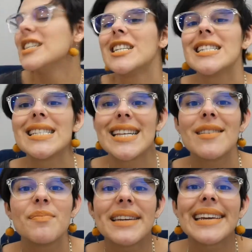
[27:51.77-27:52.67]
She
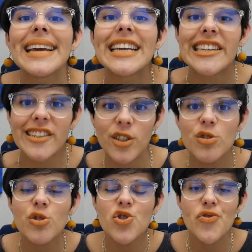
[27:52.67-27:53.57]
sent me a
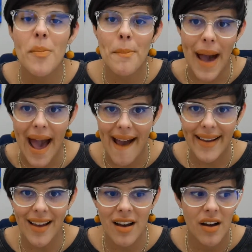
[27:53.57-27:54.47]
huge
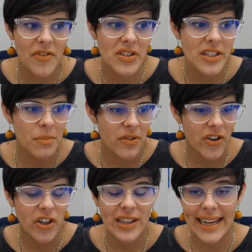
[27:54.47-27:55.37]
bag of some of
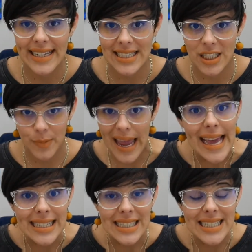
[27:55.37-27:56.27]
her latest
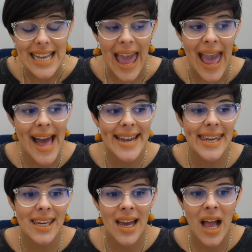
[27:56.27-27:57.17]
pins,
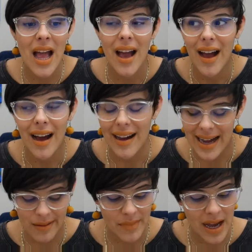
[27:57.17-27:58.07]
and
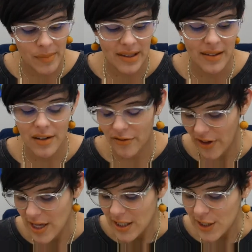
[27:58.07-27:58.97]
I'm in love.
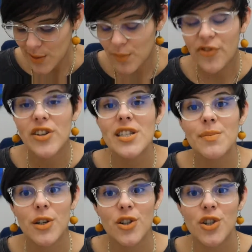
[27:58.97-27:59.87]
So first
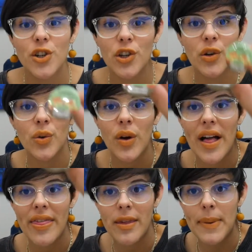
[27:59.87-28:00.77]
I'm going to show you
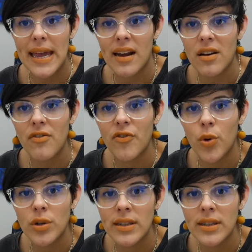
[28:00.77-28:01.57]
the pin for